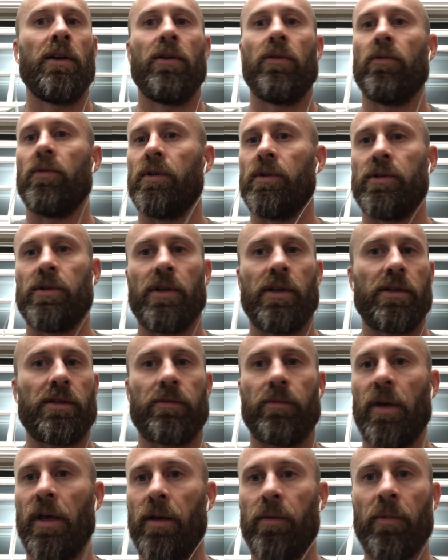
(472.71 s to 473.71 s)
would
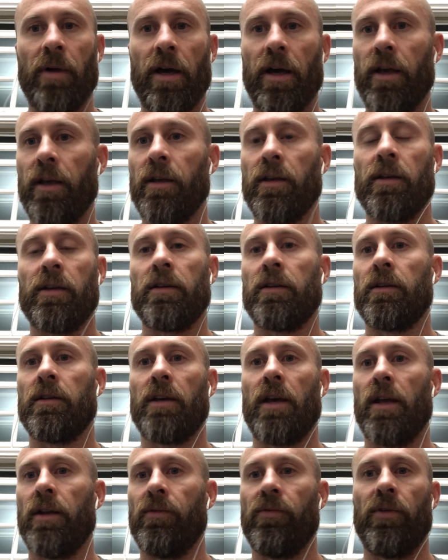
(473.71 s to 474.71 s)
just make my
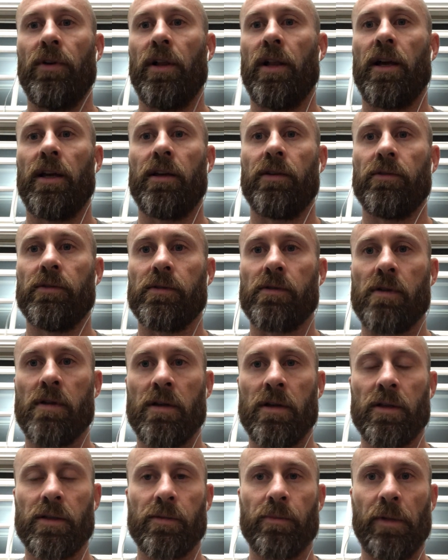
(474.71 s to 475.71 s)
head feel like it was going
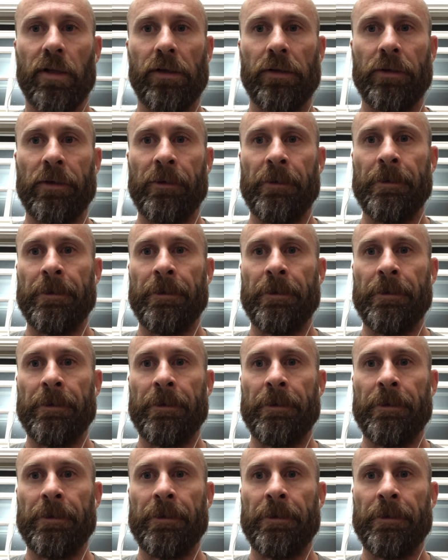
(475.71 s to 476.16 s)
to explode.